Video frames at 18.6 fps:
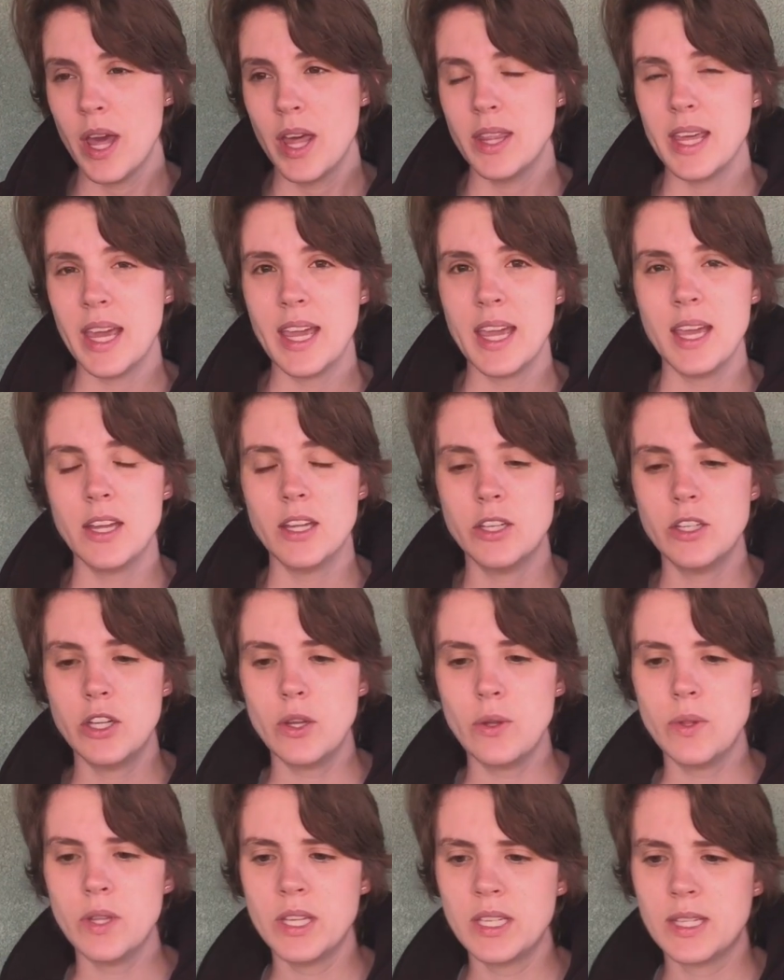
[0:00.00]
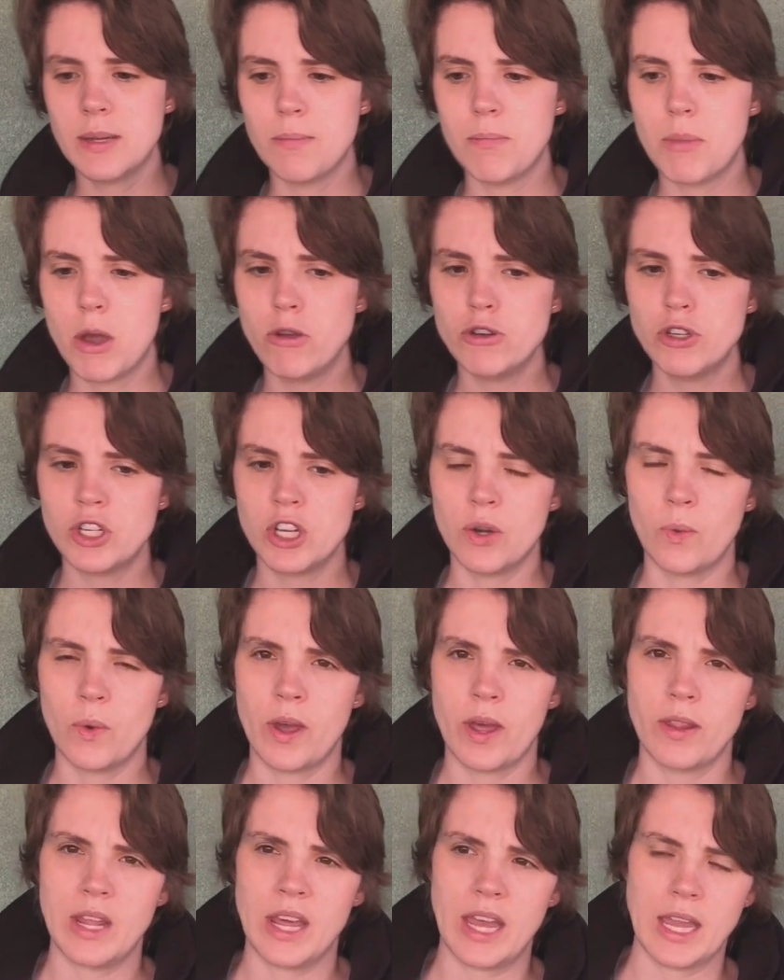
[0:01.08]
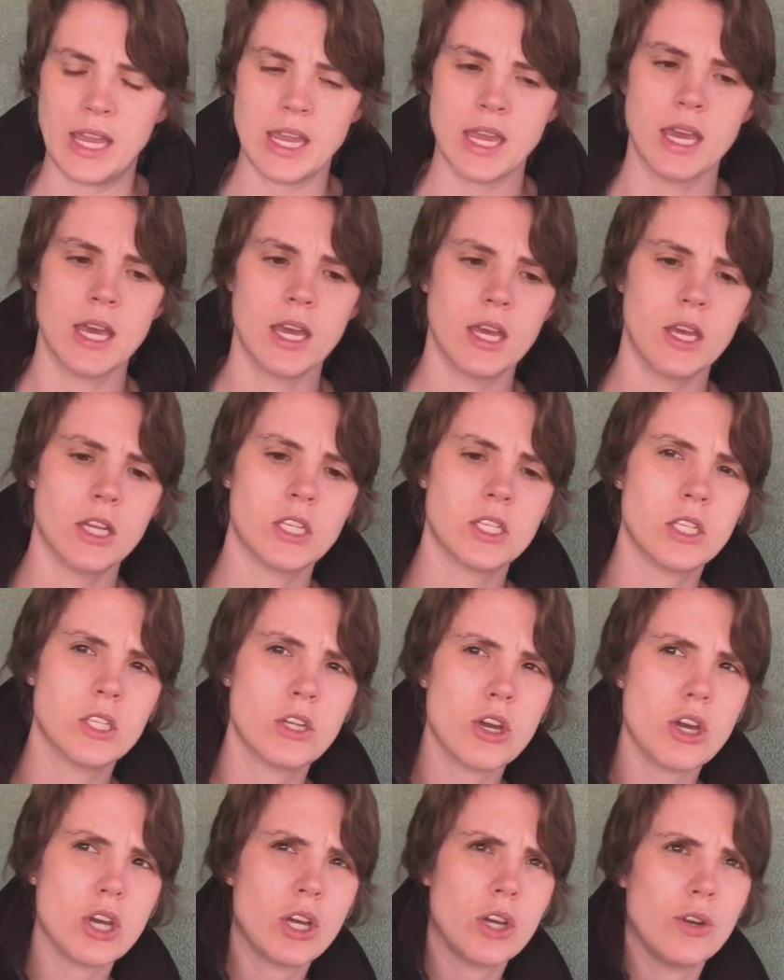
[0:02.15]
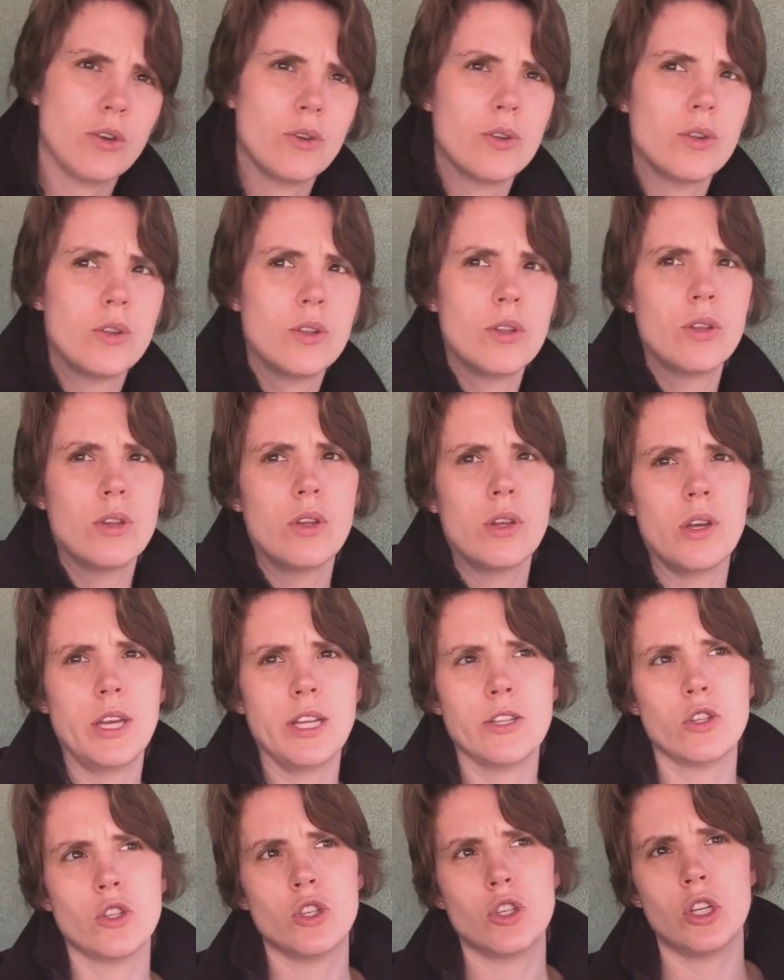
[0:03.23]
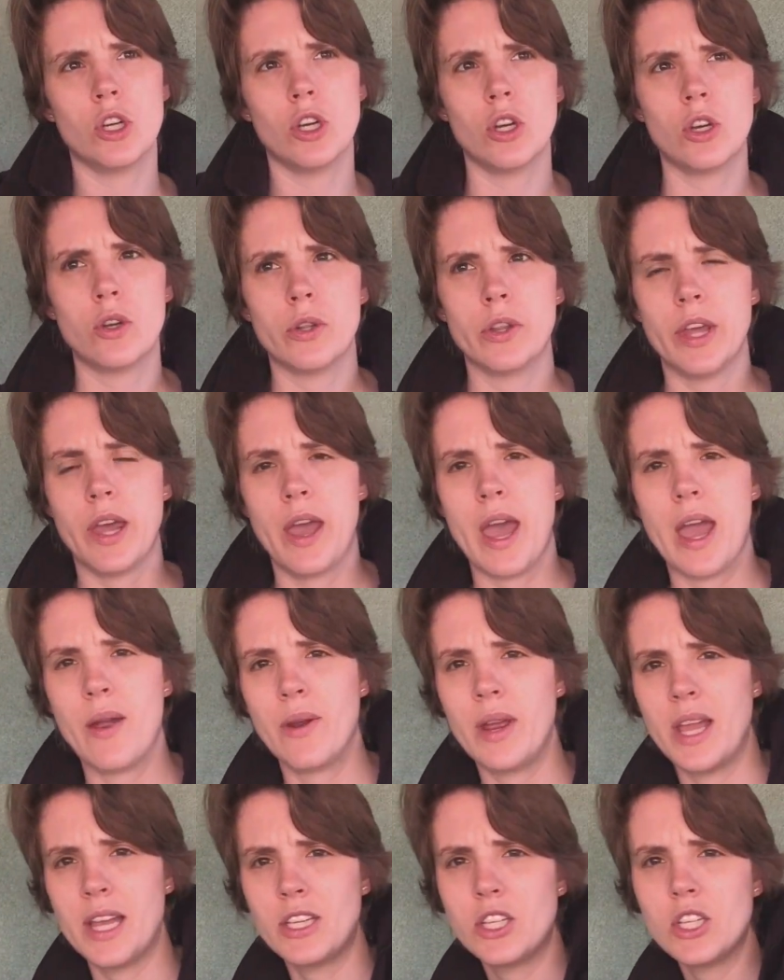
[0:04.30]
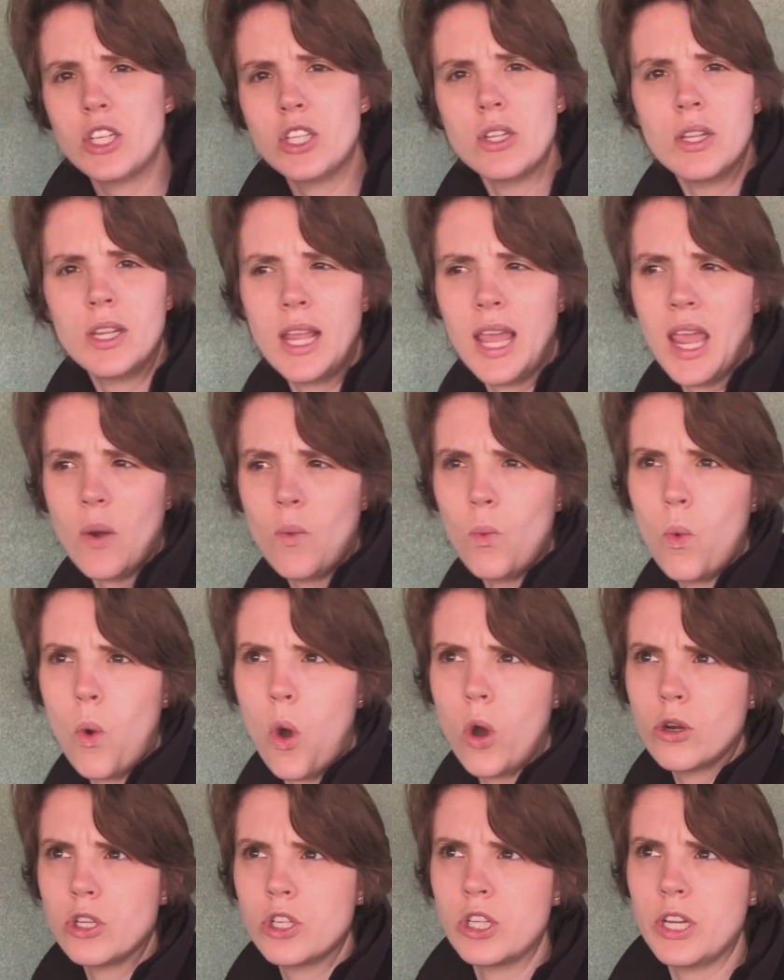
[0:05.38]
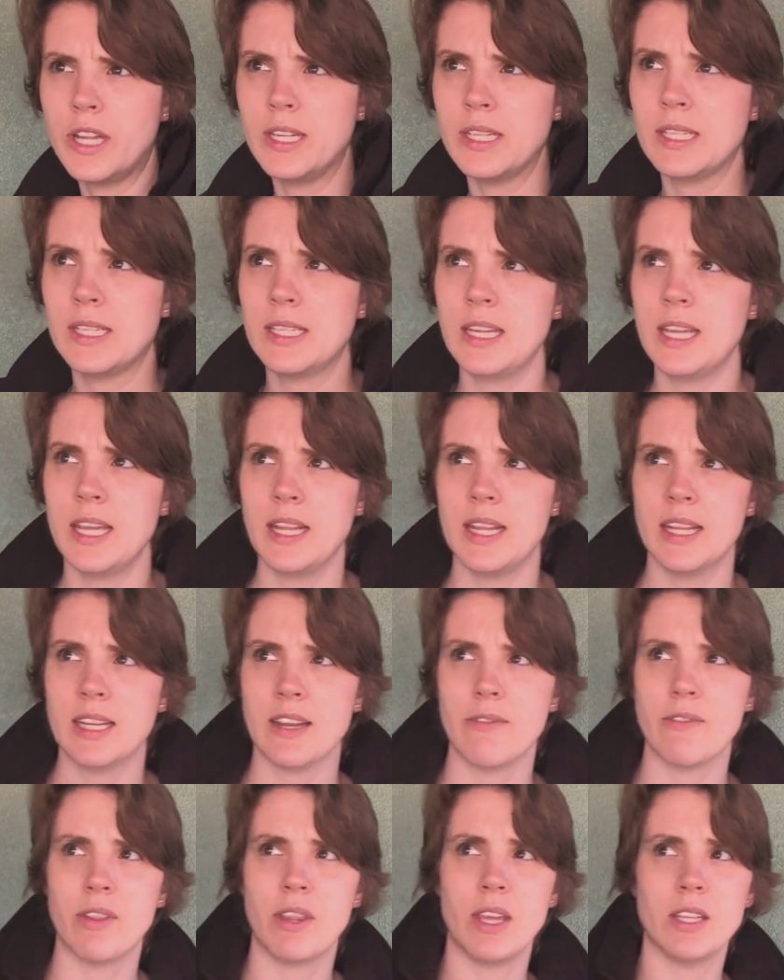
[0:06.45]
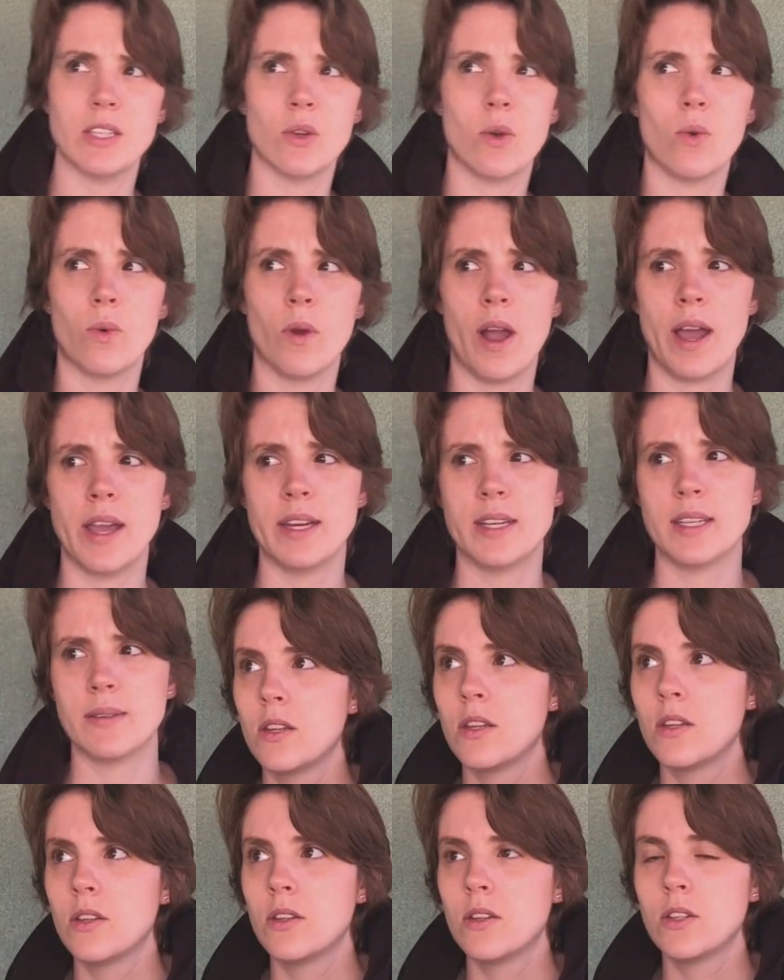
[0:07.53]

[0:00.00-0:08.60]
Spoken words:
they do this motion where they circle and circle their area just so they can watch and see that everything is all right.